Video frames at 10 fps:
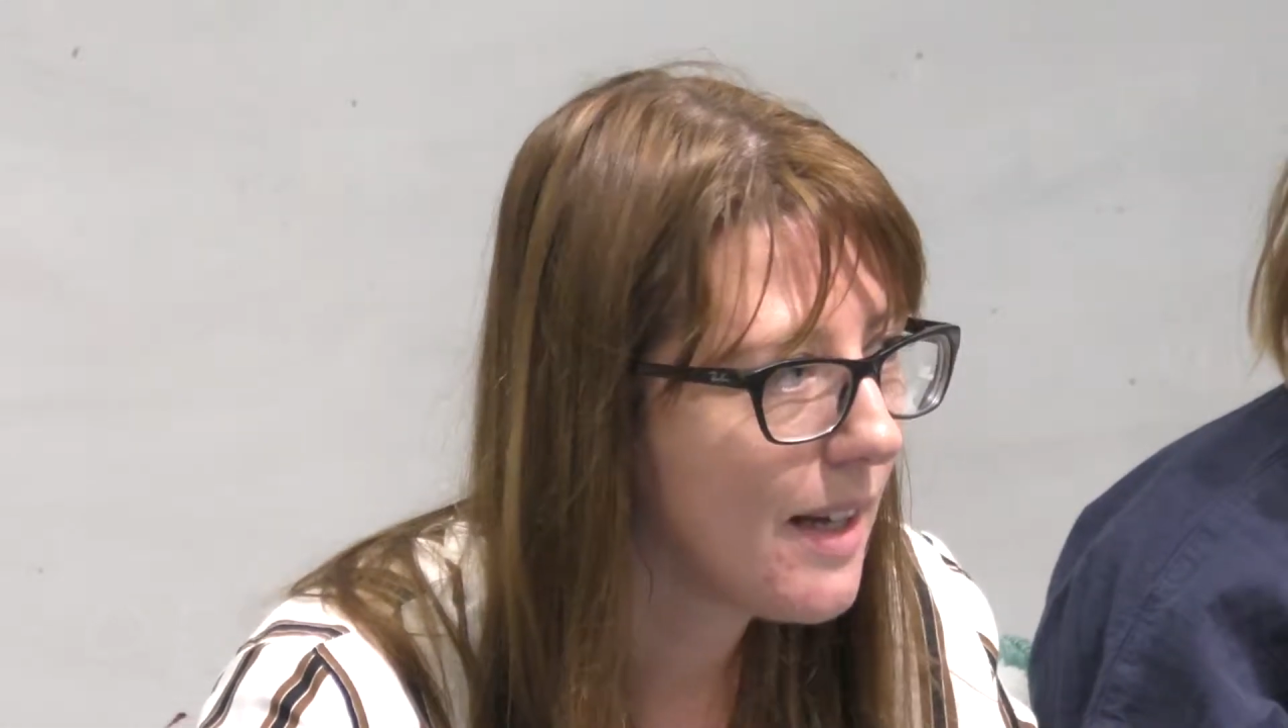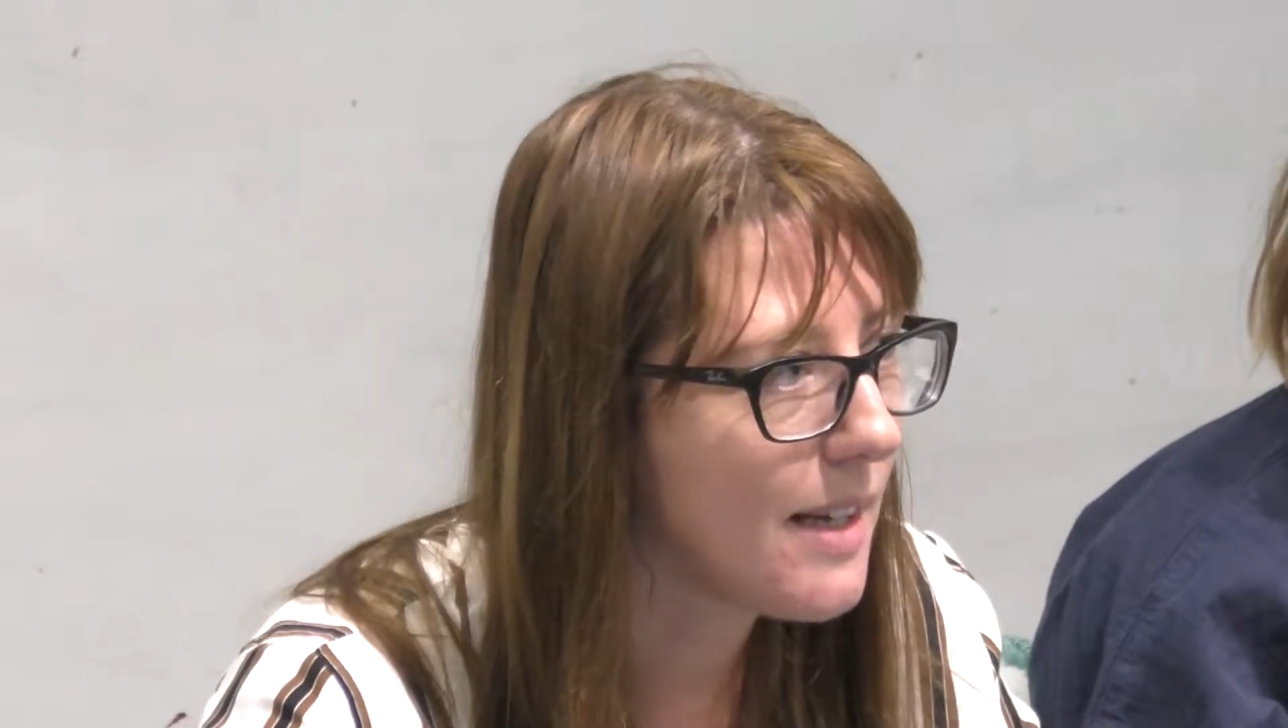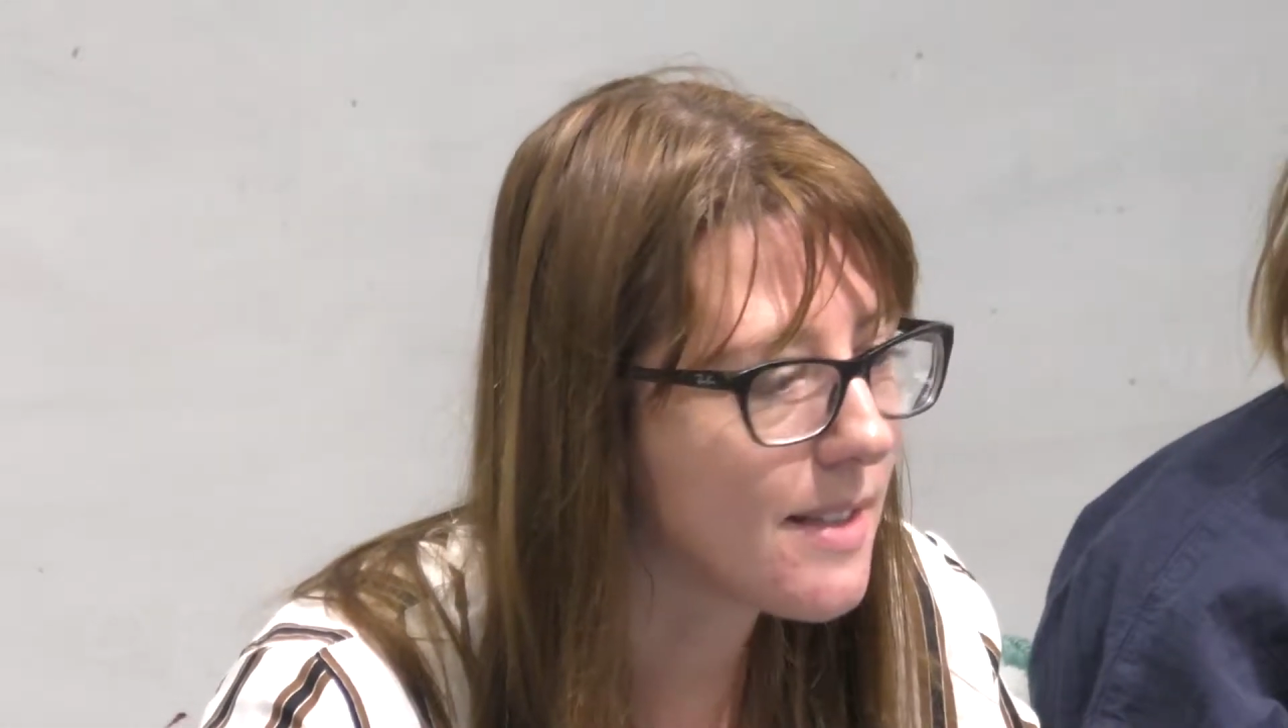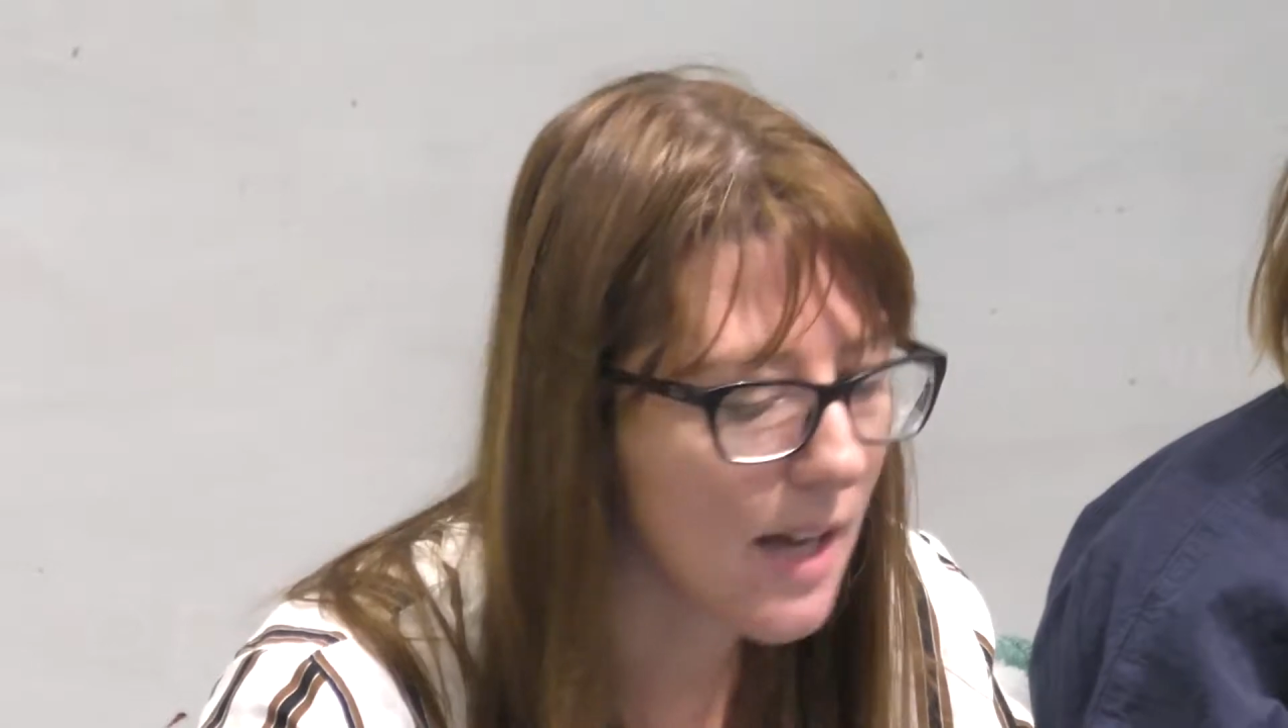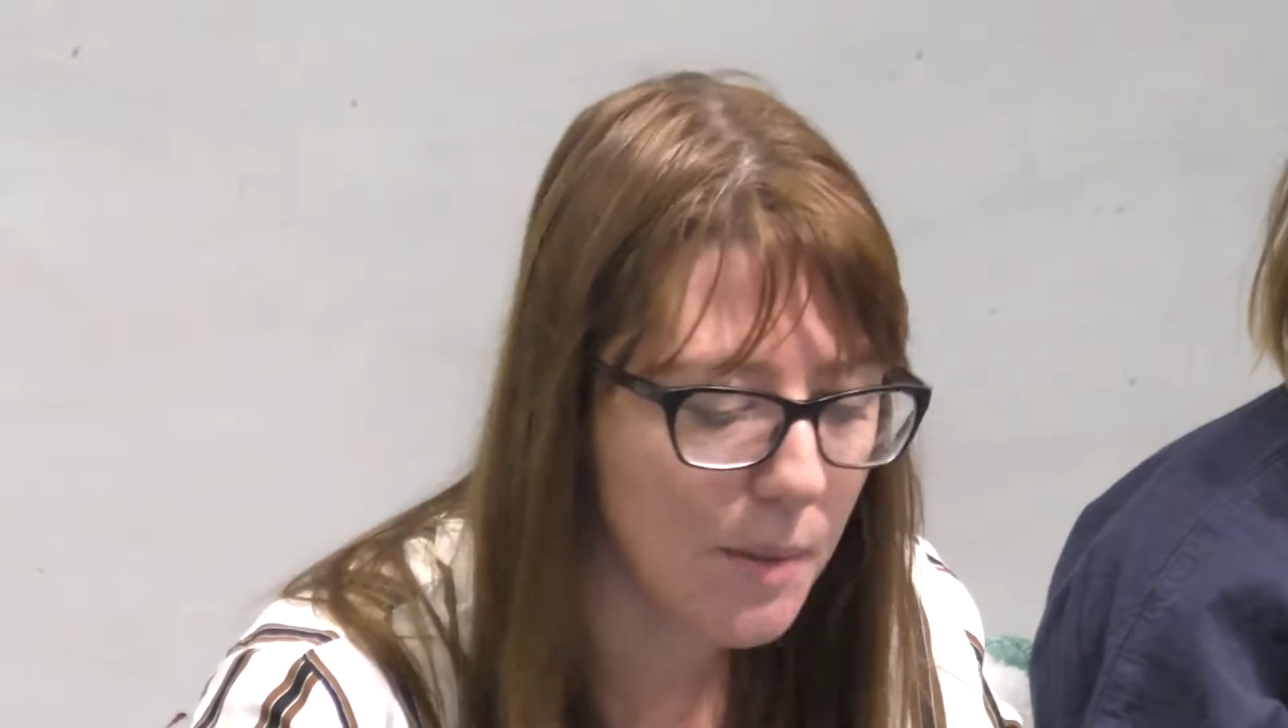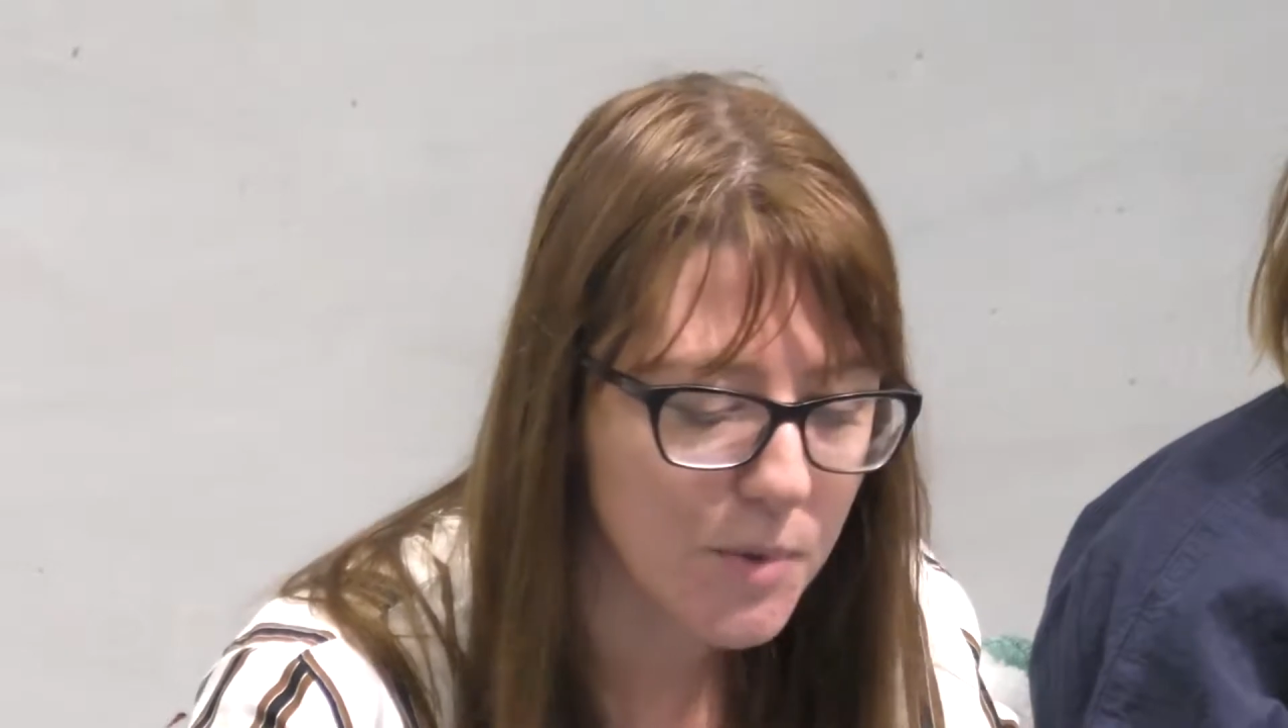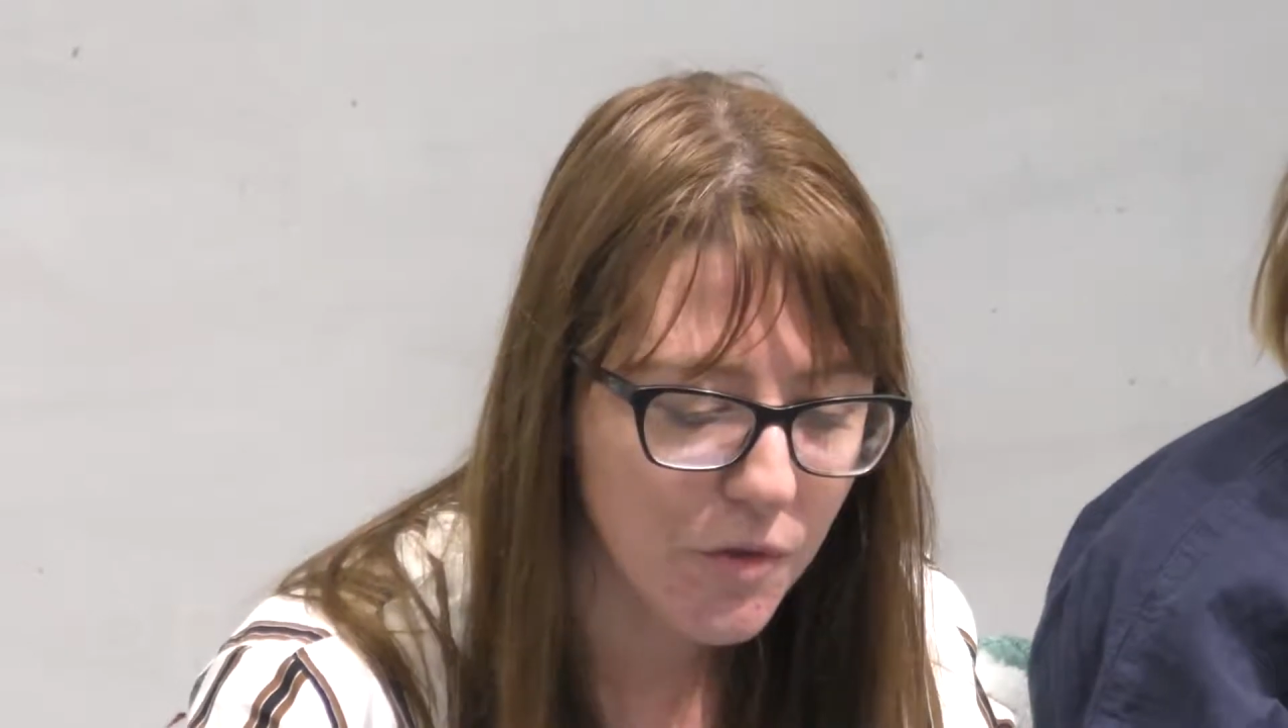In terms